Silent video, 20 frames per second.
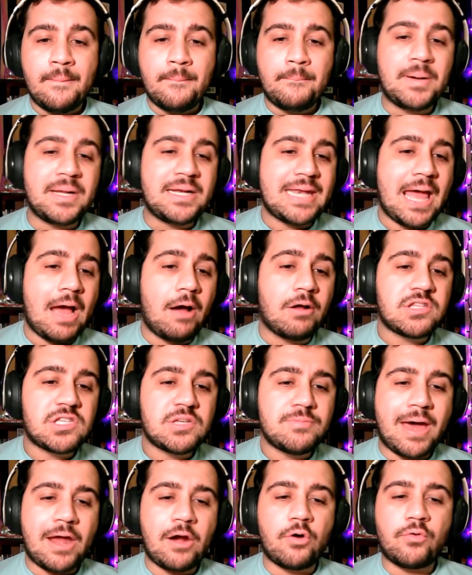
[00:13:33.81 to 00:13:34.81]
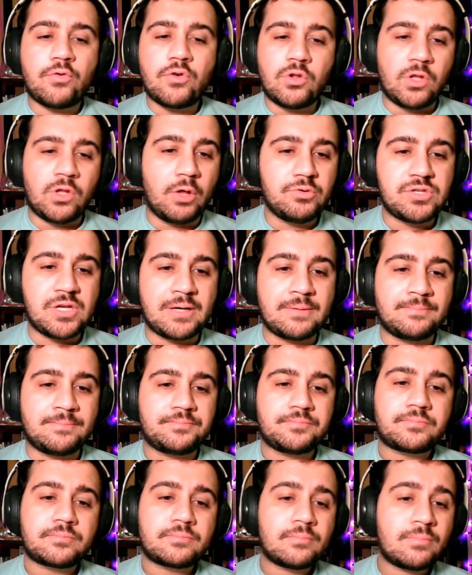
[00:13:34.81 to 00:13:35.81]
But now it's a matter of closing,
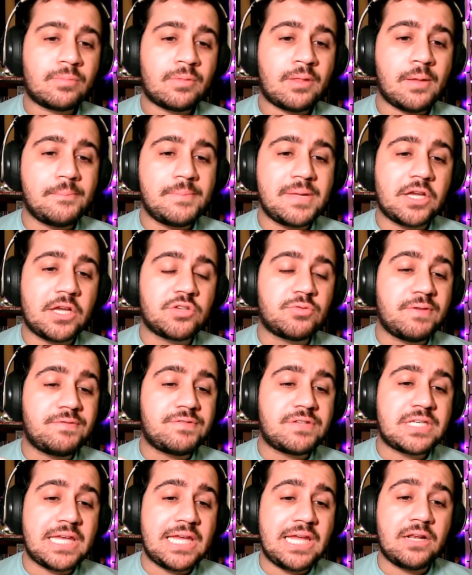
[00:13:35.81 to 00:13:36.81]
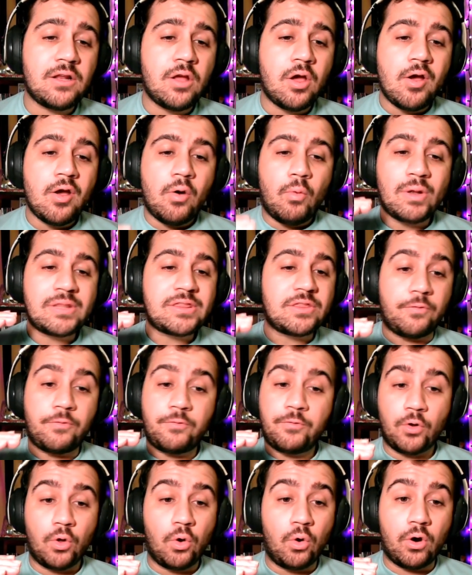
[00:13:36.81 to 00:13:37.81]
because we've seen what the
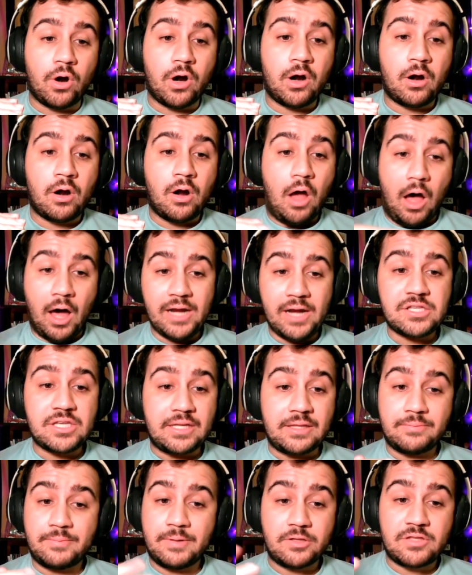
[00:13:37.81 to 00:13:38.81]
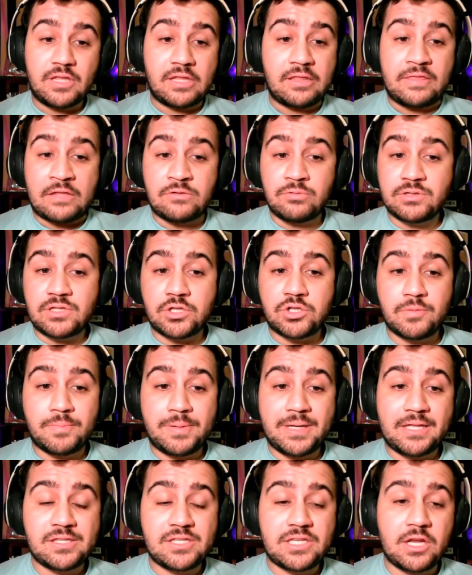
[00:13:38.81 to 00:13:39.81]
floor, honestly, because that's what this should
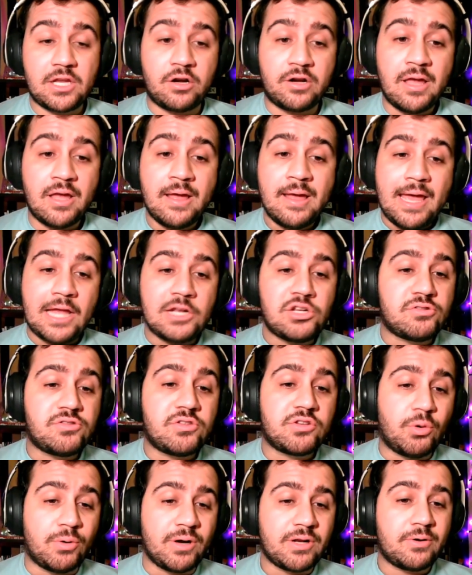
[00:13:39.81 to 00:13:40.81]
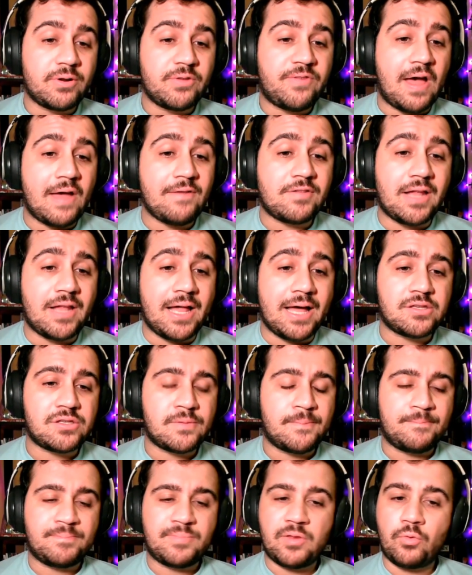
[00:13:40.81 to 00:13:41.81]
be considered in terms of the 2025 class.
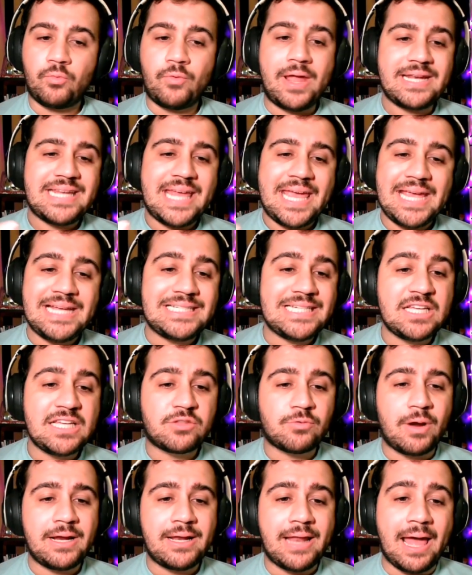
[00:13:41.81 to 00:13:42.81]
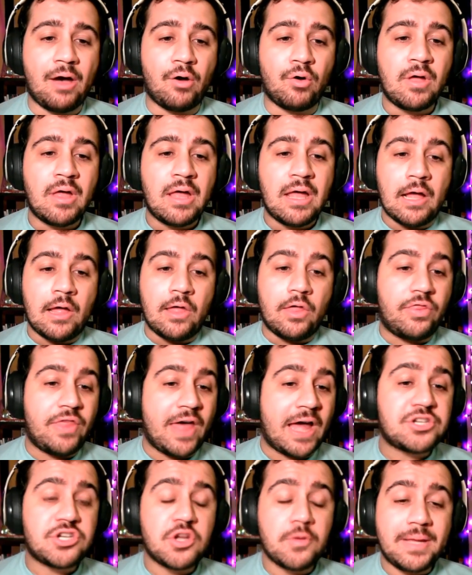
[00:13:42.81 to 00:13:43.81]
Ranked 18th right now,
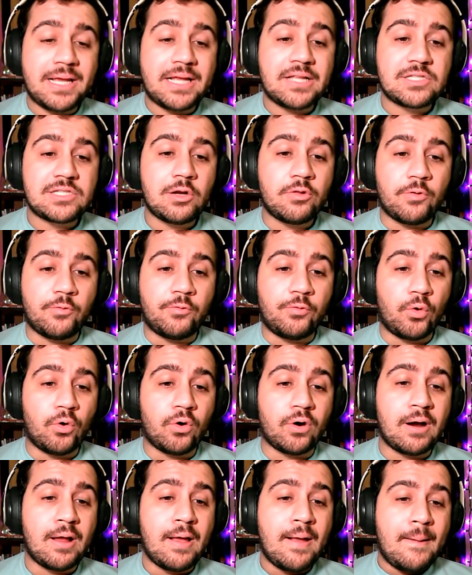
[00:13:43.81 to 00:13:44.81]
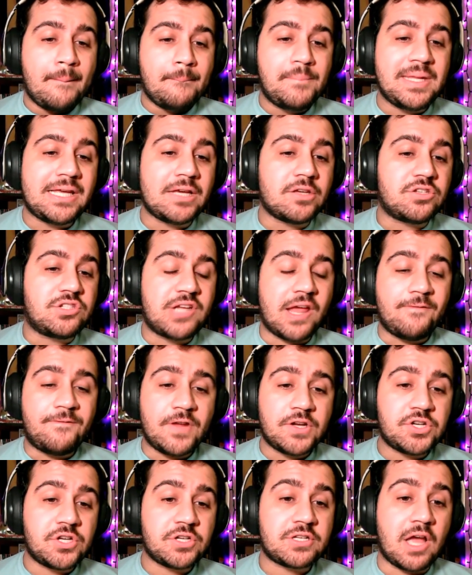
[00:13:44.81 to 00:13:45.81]
that should be considered the floor, because Jedd
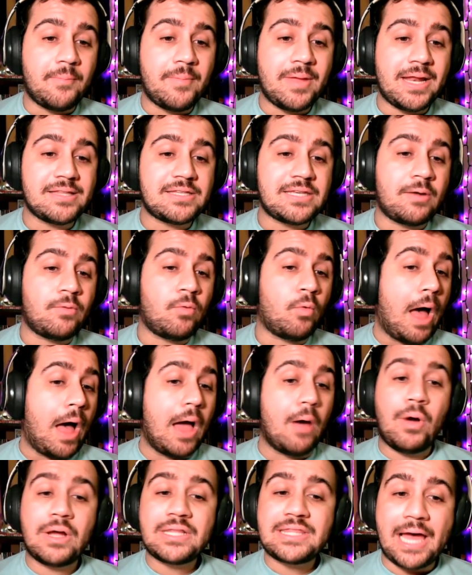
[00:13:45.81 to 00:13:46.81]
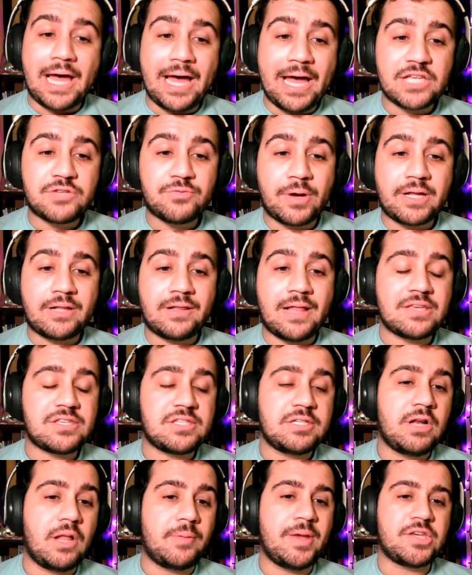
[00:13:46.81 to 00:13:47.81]
Fisch has come in and said, I want the highest ranked class
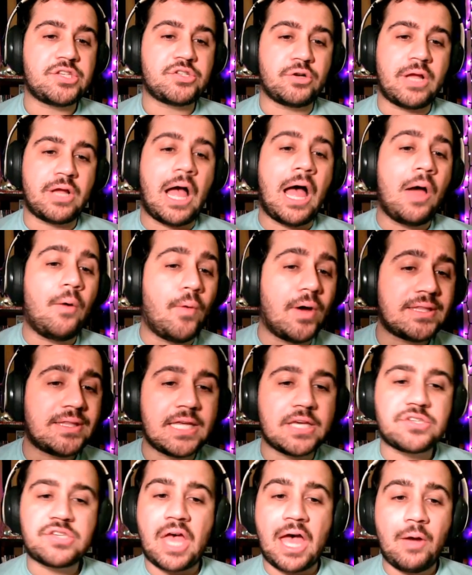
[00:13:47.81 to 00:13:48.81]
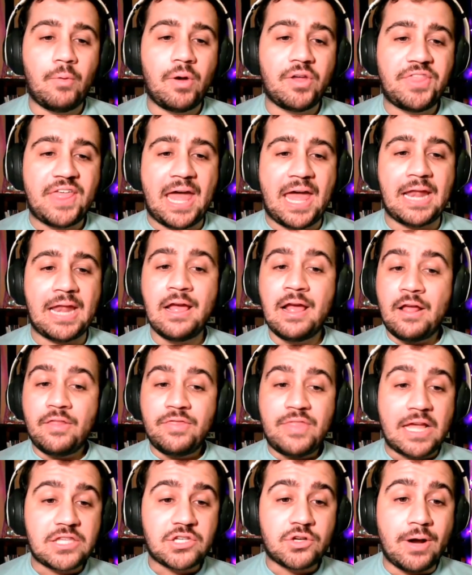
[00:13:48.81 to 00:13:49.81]
in UW history. I want this. I want that.
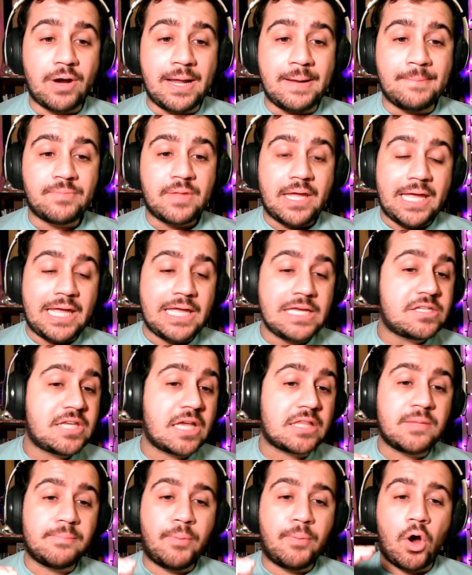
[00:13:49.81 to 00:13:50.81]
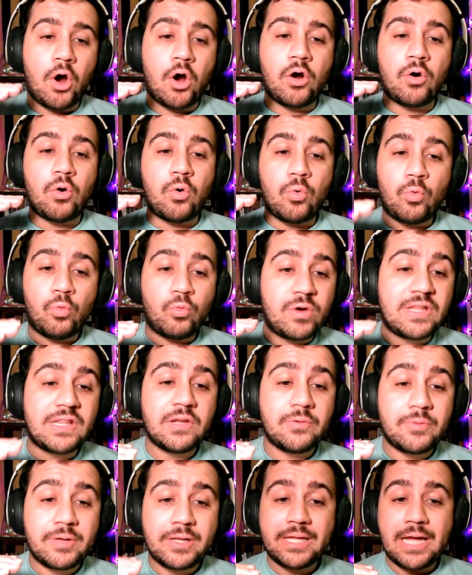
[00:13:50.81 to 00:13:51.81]
That's great. He set the bar
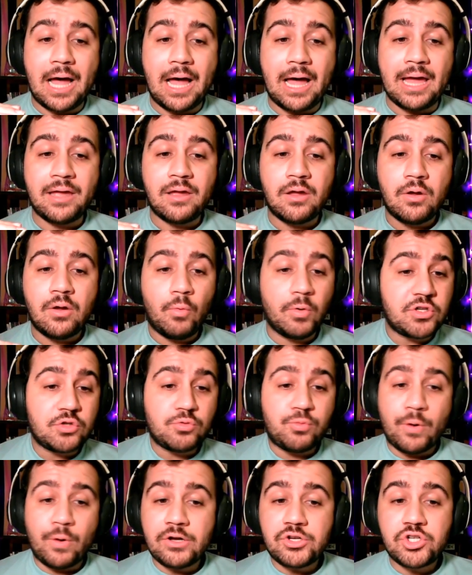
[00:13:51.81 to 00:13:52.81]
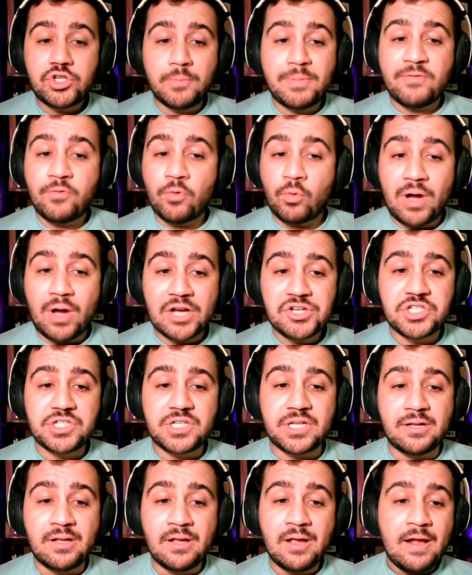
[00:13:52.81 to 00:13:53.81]
really, really high, which is where it should be for
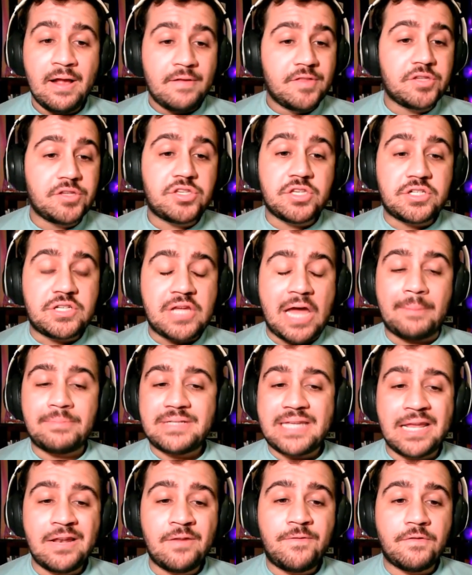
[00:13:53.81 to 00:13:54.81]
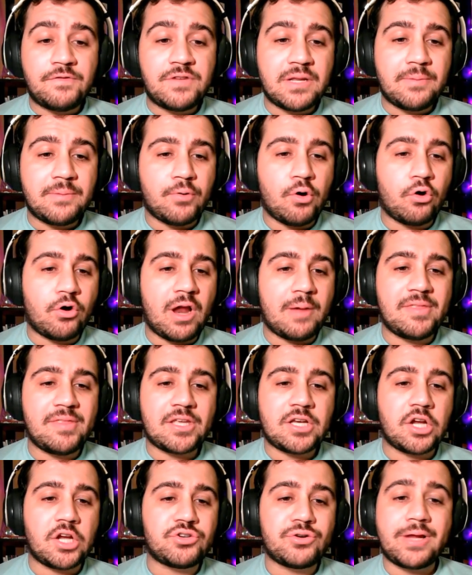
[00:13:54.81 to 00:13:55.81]
Washington. This is a top 10 to 15 program in the
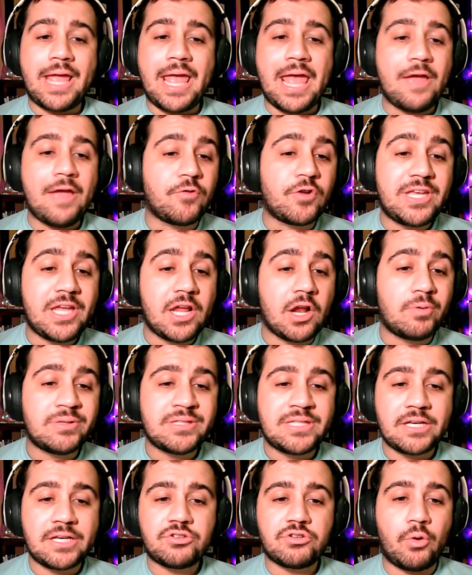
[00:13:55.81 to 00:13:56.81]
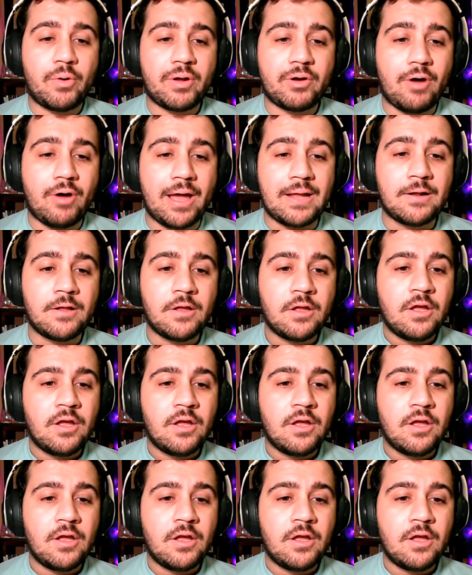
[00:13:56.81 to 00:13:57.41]
country every year when things are going right.